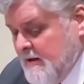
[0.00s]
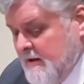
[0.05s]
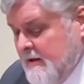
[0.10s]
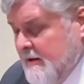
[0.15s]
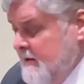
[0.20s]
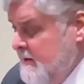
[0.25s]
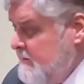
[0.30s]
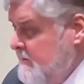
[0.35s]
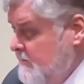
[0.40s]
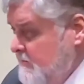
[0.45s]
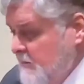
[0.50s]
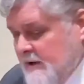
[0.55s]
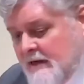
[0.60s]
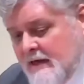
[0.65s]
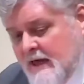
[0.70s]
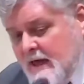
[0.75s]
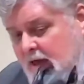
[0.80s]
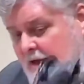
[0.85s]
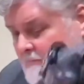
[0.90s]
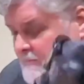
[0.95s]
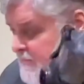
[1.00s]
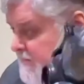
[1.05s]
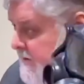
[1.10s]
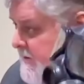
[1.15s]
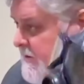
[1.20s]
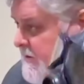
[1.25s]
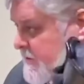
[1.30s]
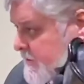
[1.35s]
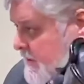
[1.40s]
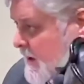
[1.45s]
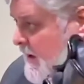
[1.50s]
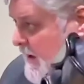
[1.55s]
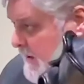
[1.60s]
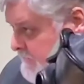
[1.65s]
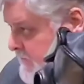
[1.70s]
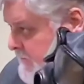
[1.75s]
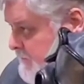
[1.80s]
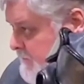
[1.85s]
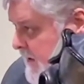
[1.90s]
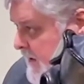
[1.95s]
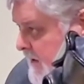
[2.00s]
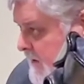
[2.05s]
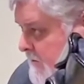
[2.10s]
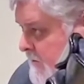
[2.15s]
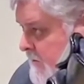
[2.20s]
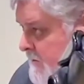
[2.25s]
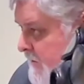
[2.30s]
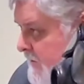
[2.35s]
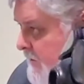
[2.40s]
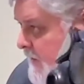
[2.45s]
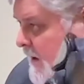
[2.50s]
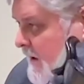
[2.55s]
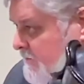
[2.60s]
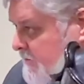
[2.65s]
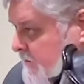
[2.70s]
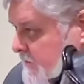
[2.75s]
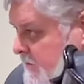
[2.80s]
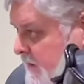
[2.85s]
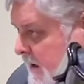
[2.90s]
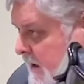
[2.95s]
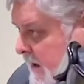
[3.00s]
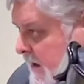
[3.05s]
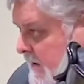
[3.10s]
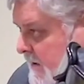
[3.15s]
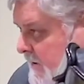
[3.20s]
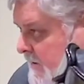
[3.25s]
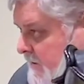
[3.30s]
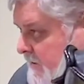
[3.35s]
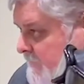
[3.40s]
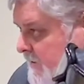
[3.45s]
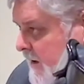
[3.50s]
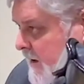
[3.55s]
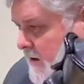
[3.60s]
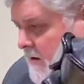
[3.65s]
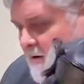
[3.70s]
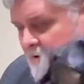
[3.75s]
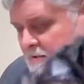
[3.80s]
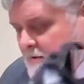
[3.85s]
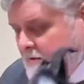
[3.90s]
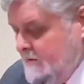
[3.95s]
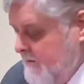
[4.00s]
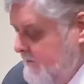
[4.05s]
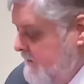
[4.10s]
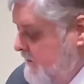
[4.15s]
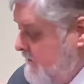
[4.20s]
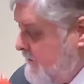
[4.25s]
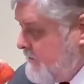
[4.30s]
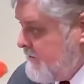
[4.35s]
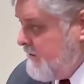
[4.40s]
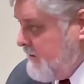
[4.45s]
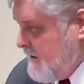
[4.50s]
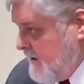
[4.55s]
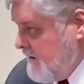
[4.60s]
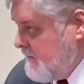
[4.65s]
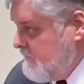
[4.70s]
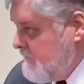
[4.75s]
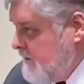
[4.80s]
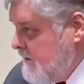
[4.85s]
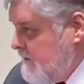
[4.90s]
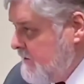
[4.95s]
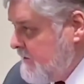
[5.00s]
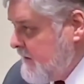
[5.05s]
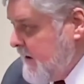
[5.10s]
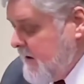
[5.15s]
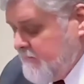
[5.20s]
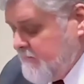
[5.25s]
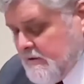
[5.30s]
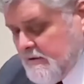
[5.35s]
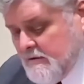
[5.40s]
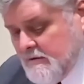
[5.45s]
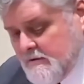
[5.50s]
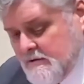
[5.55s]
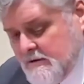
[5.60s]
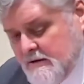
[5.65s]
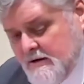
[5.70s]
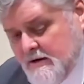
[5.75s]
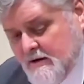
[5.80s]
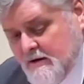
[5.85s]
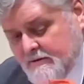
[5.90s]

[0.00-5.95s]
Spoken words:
To recap, this stops mace, it stops the Chinese virus. This thing does absolutely nothing.